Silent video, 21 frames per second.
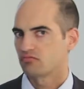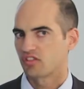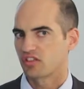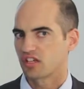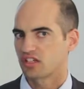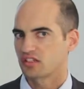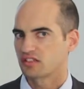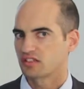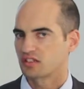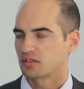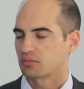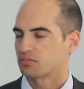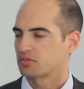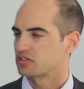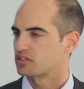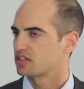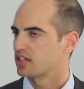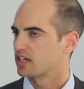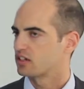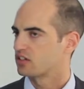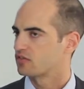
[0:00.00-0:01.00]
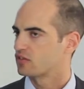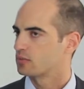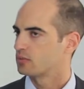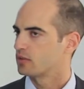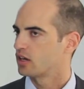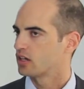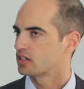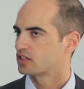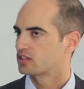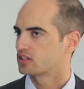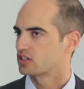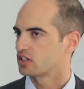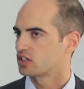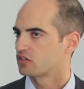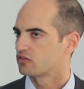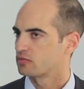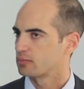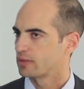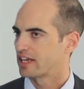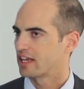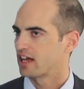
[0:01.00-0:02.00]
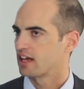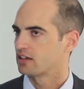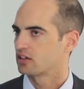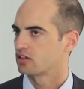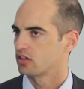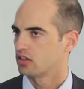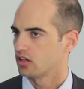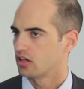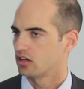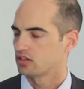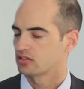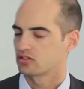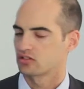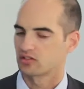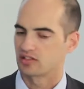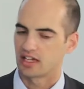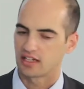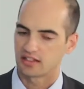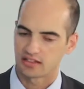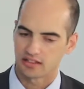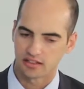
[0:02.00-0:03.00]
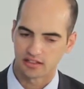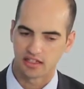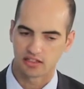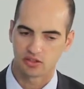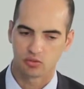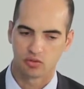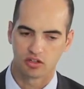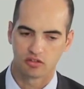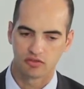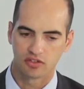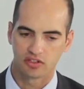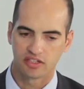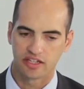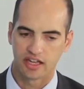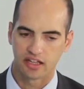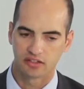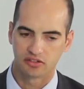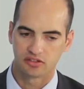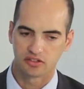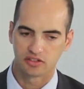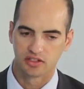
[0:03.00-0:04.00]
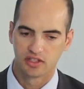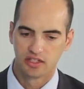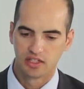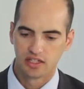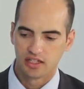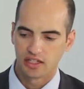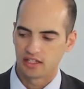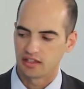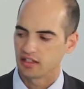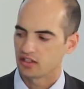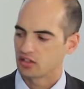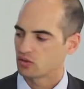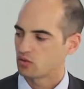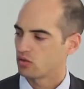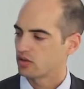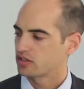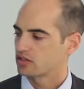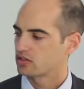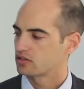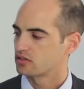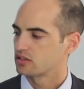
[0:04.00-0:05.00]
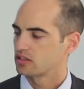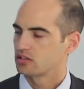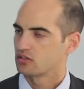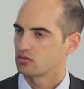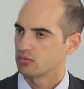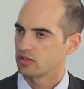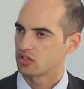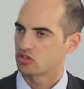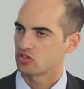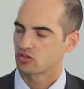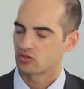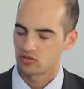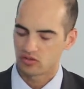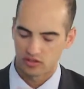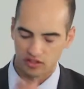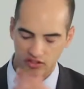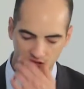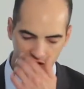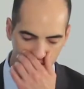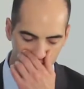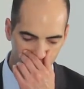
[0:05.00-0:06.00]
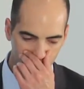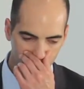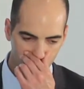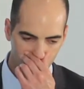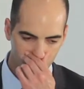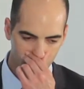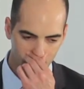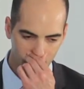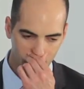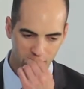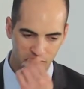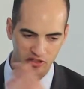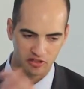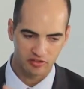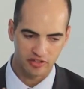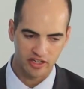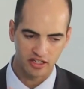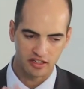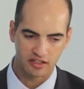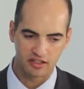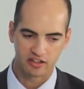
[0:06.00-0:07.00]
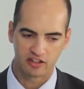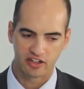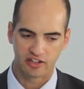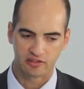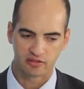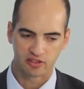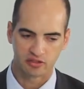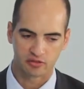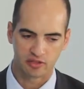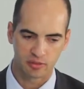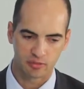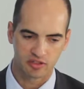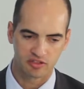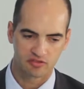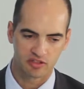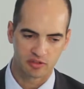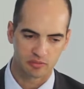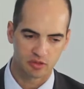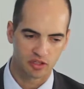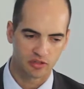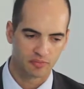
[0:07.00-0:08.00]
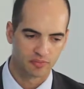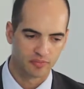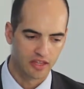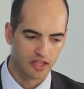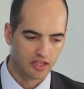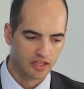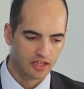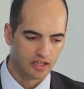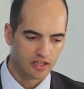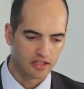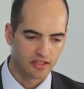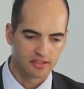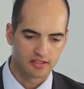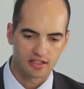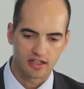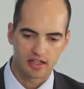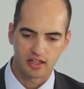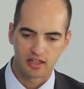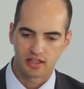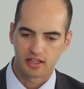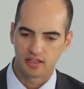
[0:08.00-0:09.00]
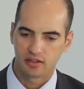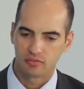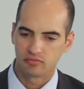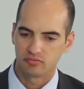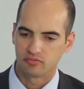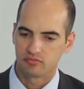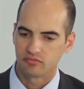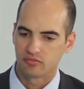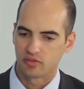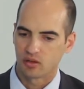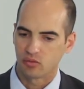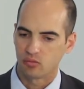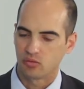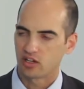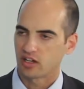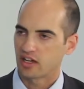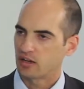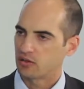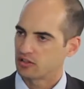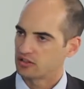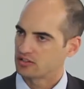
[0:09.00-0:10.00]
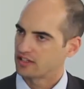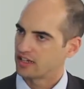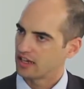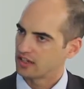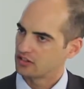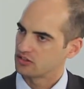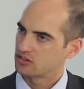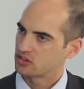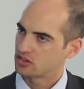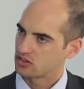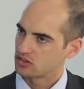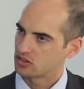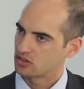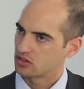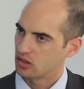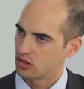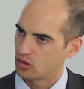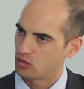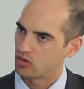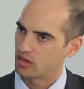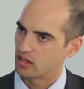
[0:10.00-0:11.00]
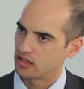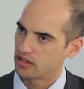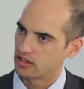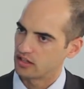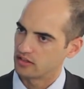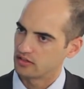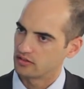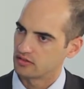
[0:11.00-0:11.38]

60% of the market share of mechanical locks, so that's one of the challenges. The other question that you mentioned, if I remember correctly, but correct me if I'm wrong, is that what are our challenges locally?